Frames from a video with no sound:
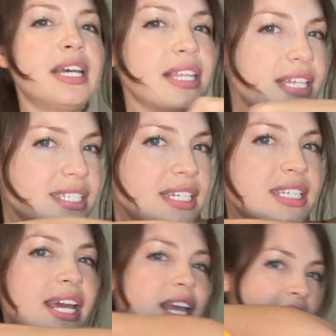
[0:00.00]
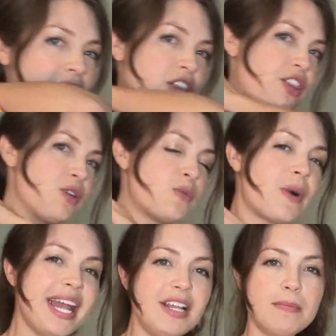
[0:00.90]
This is like the
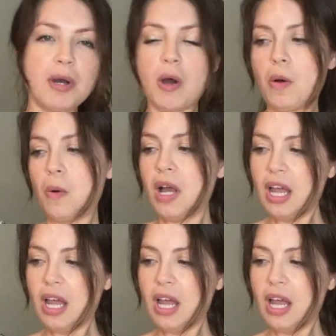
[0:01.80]
rainbow